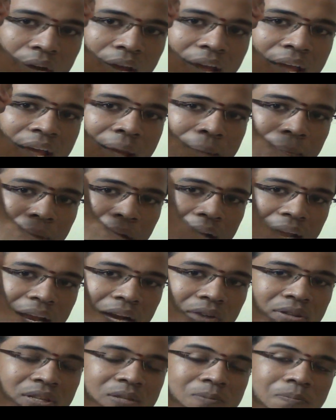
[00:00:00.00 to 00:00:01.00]
Okay, I am
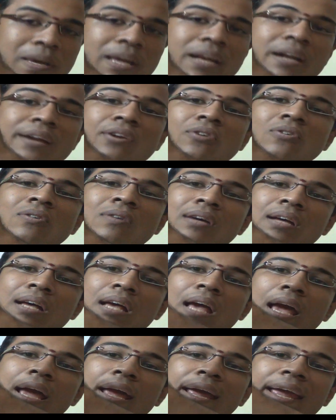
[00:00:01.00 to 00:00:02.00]
cutting out the sphere into
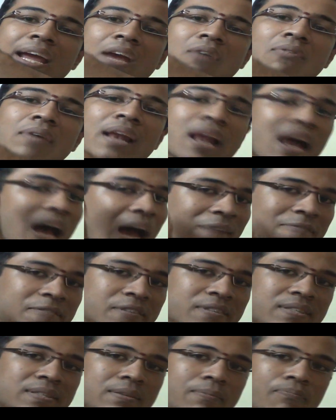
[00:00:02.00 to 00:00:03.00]
equal
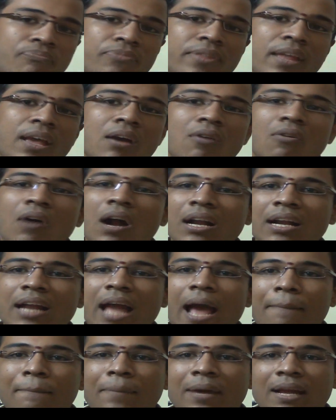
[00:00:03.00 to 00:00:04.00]
halves. What
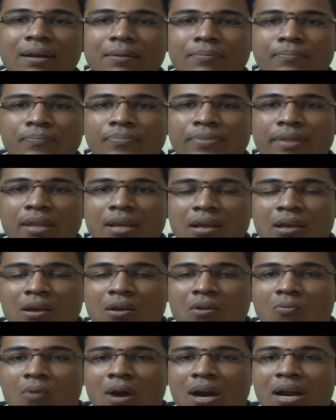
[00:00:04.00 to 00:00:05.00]
will happen?
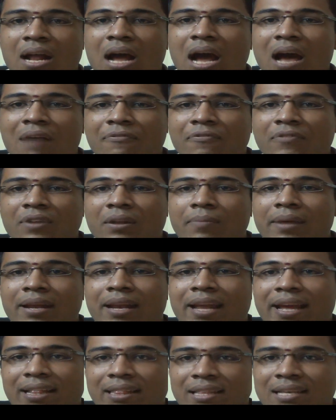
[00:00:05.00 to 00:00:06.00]
One half will
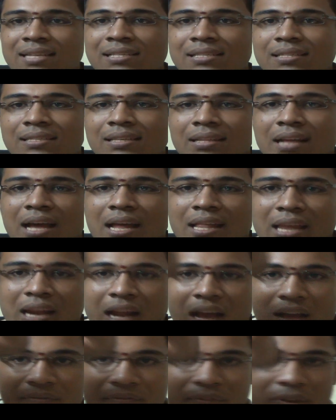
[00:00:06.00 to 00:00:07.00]
be like this, the
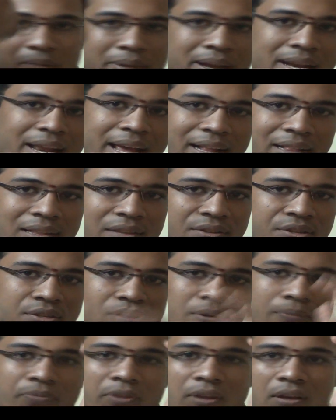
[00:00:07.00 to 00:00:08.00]
other half will be like
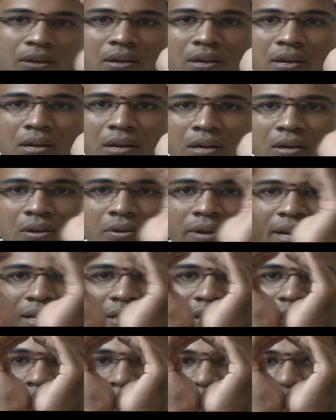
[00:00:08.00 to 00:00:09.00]
this.
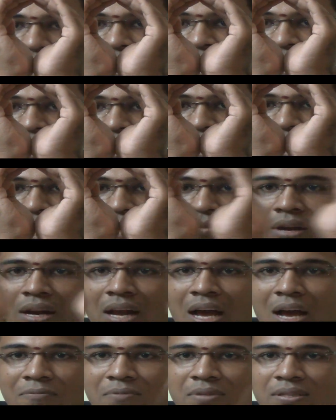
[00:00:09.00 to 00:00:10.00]
Okay, the sphere
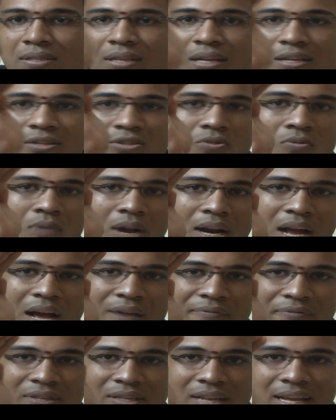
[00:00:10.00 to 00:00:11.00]
equal halves is cut. So one
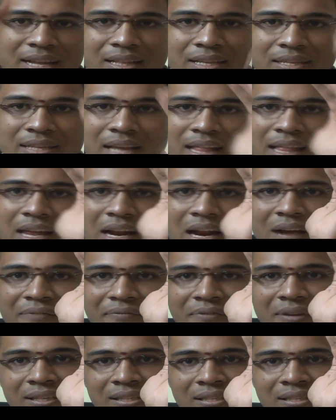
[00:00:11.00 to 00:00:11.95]
half is like this, the other half